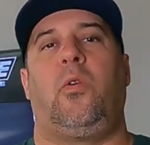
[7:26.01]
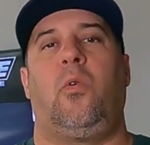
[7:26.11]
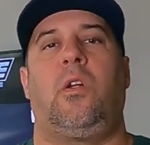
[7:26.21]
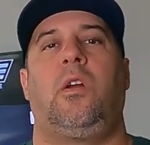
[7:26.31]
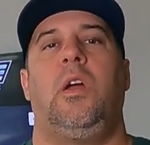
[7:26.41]

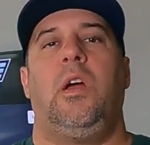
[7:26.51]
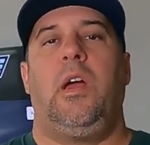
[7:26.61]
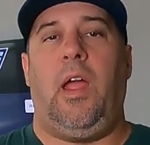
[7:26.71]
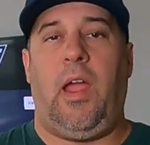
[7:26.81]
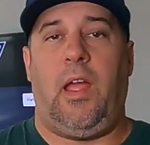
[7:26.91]
corner,
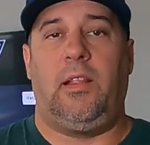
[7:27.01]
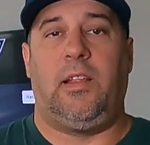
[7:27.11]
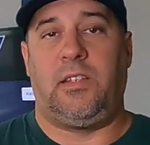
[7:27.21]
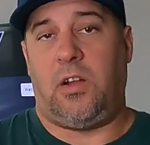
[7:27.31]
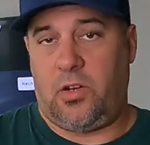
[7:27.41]
and
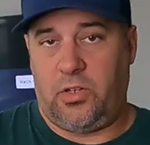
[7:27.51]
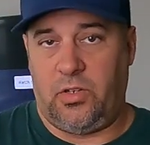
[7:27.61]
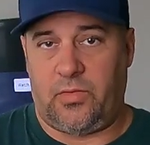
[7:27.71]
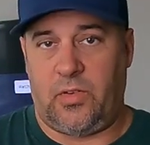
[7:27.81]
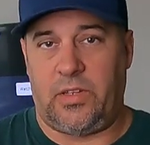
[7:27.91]
let's talk
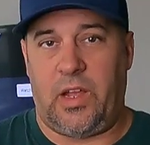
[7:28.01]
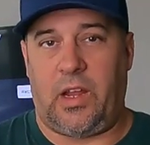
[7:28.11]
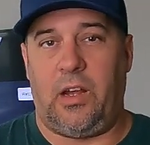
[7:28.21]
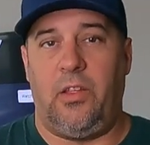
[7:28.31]
shoes for a second.